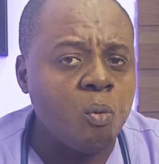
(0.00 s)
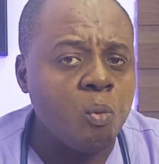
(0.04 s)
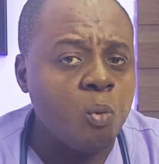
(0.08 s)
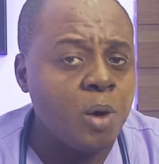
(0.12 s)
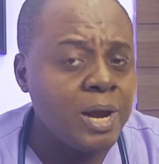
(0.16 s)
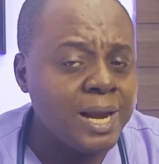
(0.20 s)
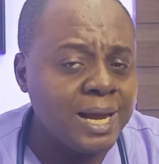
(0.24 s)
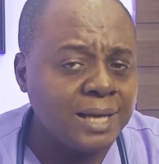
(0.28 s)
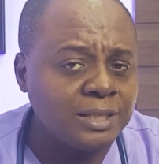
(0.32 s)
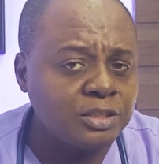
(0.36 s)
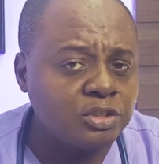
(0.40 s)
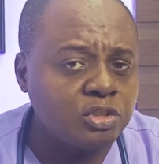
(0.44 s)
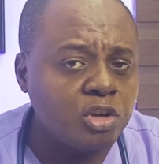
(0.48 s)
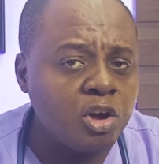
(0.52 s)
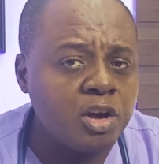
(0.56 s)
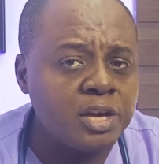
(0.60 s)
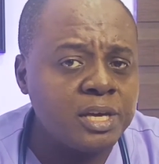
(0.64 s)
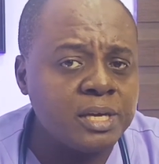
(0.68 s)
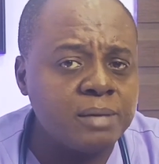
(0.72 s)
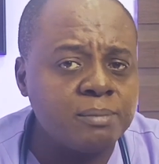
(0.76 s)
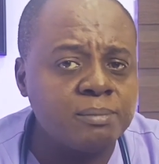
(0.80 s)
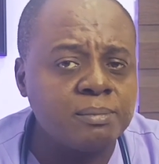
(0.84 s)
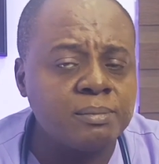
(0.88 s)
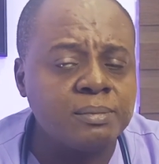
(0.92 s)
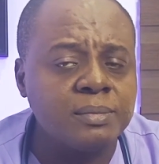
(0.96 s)
When I saw
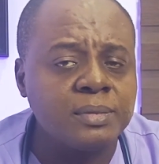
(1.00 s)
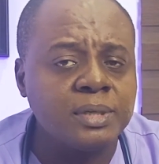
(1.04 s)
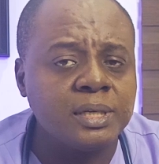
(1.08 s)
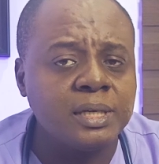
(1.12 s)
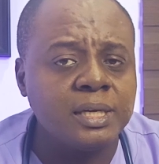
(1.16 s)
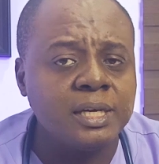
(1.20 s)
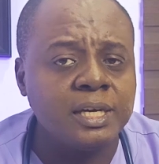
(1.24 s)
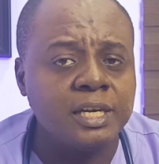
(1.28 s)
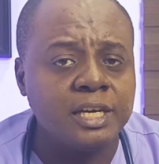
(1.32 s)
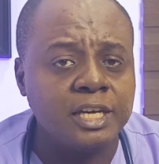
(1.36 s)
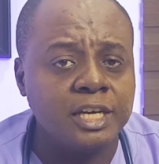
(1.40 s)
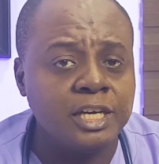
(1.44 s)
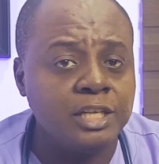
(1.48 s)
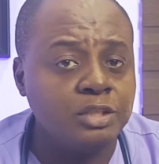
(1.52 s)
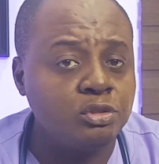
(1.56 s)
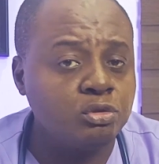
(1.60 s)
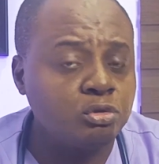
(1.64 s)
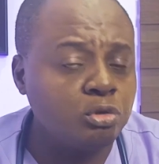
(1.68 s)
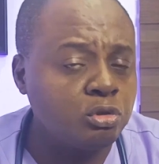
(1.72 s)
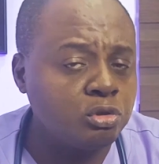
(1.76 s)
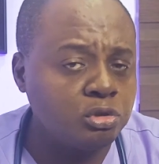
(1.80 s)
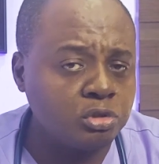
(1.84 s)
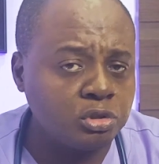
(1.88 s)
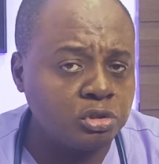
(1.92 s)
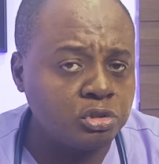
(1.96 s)
him, it
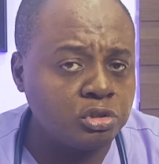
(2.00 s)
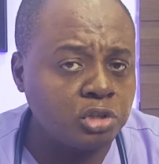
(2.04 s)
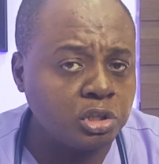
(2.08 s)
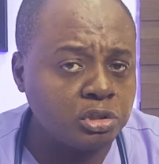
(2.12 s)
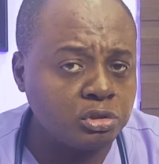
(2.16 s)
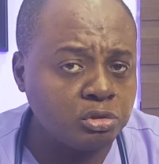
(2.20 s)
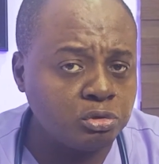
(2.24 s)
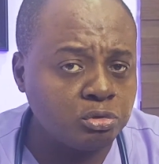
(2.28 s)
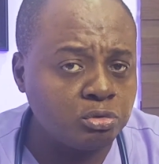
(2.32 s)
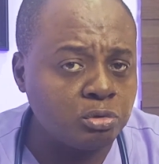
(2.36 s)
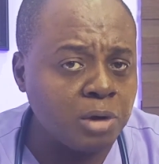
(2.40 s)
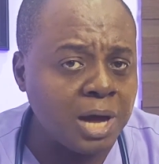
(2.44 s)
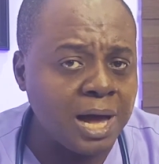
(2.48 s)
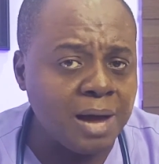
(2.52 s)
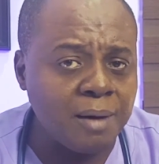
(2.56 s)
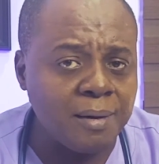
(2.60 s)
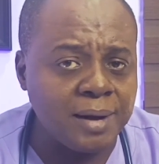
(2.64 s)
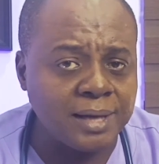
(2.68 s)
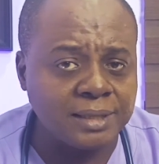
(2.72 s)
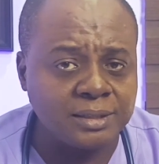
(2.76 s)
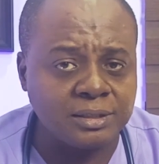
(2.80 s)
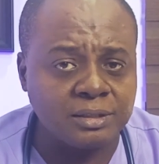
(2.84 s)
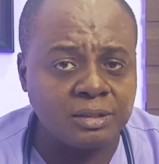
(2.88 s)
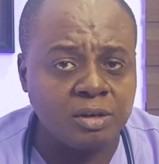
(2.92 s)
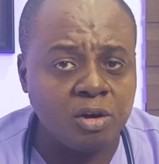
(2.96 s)
took just 2
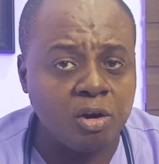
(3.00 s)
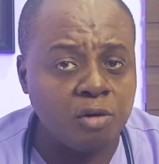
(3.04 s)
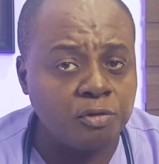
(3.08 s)
hours